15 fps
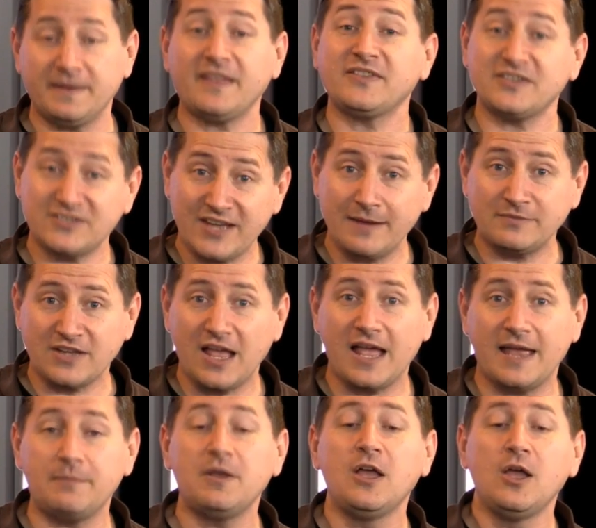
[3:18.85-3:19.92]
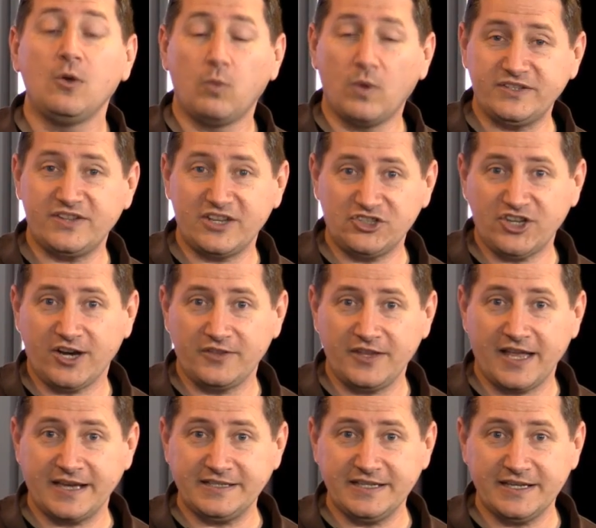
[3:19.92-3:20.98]
But at the same time, once they share
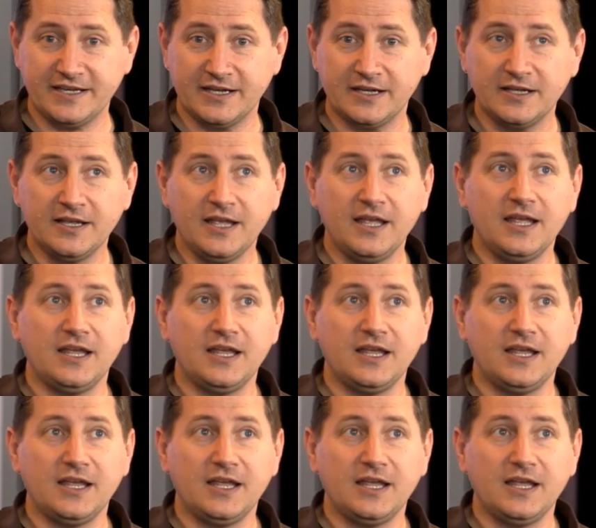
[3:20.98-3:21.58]
the idea,